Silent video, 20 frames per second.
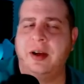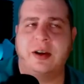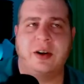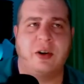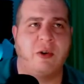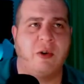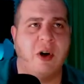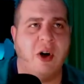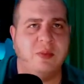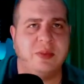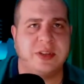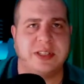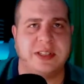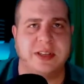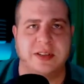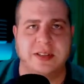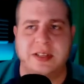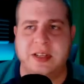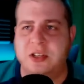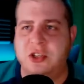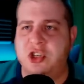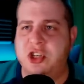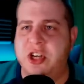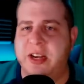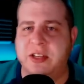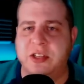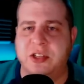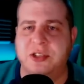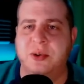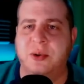Chrome still says
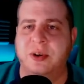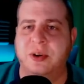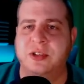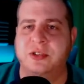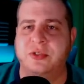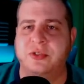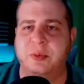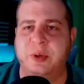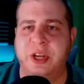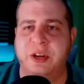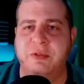check stores for me,